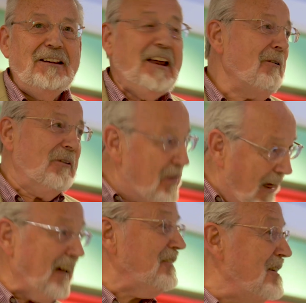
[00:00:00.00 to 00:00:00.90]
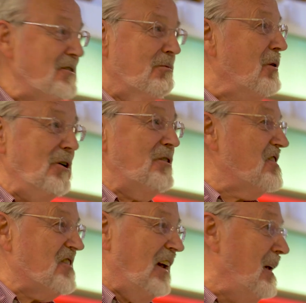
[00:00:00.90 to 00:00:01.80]
Now, that is
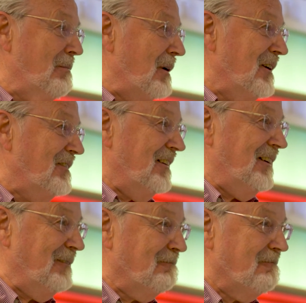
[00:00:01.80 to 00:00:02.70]
worth celebrating.